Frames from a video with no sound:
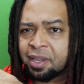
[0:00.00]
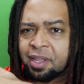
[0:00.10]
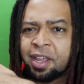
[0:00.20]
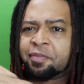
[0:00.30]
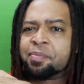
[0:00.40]
and
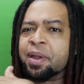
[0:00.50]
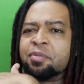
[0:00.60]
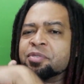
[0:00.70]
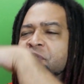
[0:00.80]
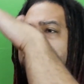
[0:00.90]
then everybody
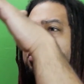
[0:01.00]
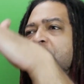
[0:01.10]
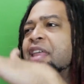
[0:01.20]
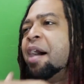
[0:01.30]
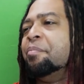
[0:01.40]
was
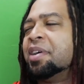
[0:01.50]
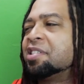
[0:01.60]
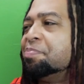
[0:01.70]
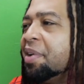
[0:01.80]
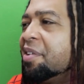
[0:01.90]
just that
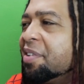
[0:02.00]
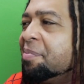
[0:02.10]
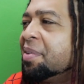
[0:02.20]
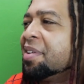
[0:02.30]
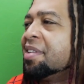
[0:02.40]
much better
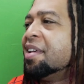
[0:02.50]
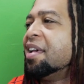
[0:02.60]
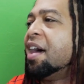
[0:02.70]
than me,